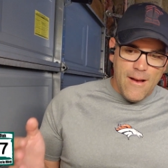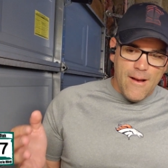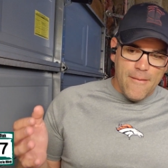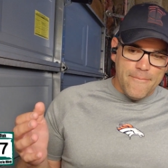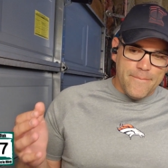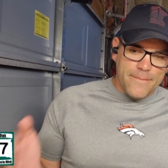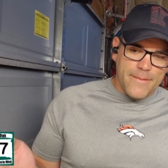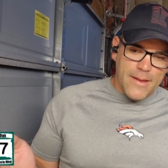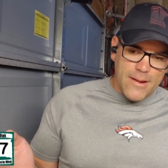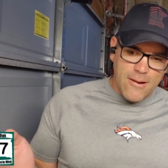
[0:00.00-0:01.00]
Um,
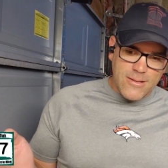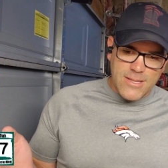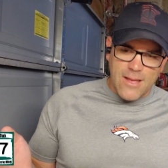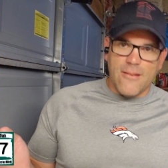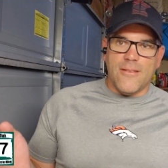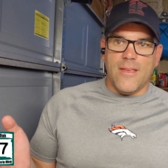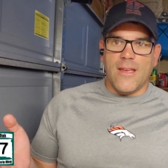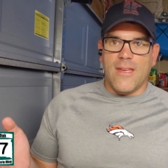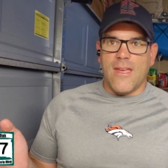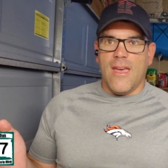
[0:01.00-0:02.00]
and here's the other
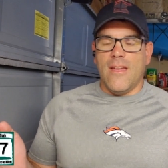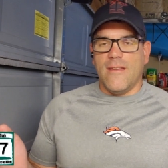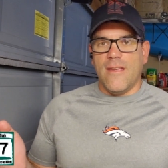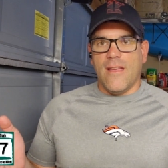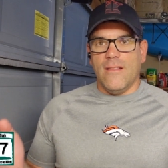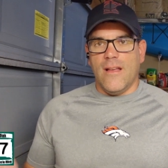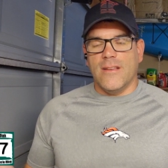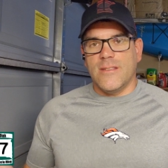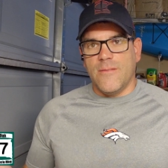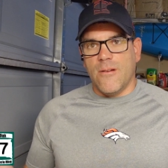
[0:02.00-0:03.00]
thing you get. You get a lot
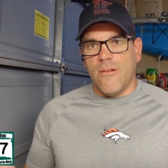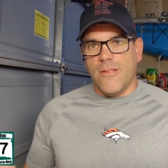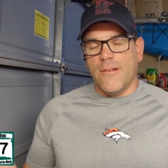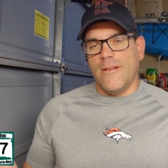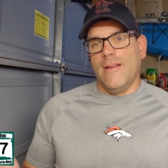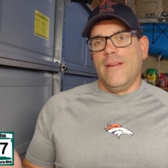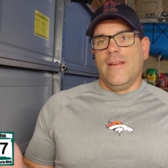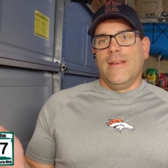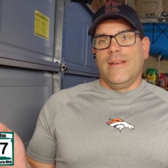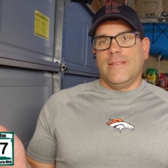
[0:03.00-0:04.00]
of severe weather.
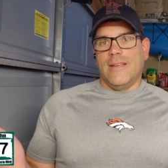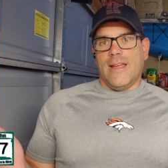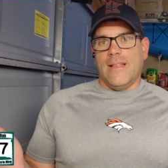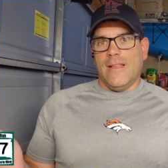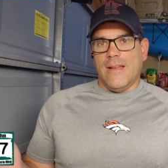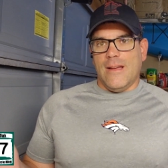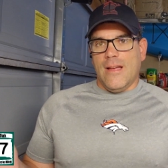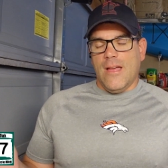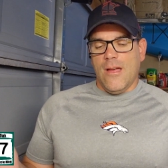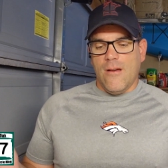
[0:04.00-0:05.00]
You tend to get a lot
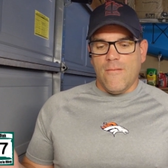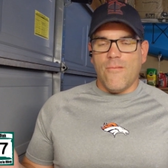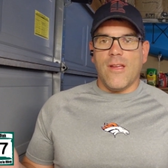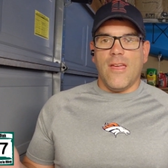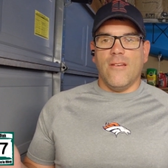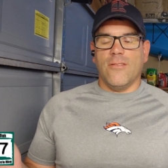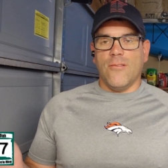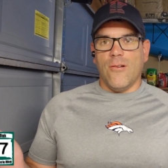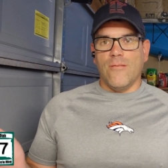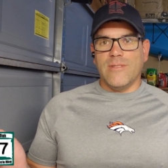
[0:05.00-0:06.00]
of freak
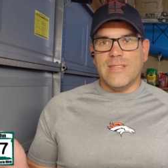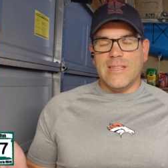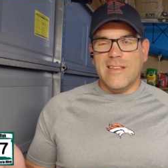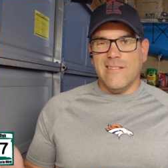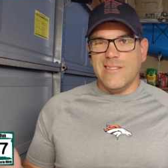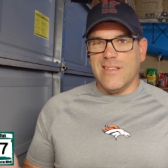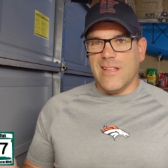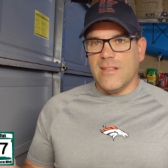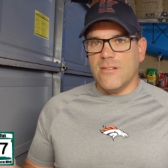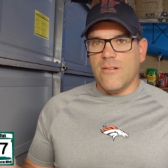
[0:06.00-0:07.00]
hailstorms. You don't see a
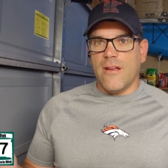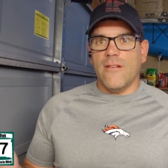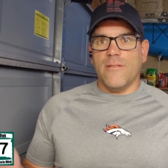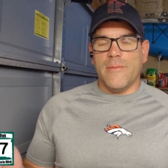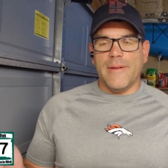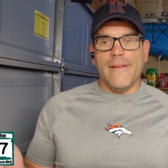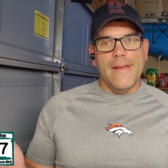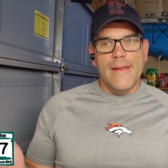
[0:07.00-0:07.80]
lot of tornadoes, but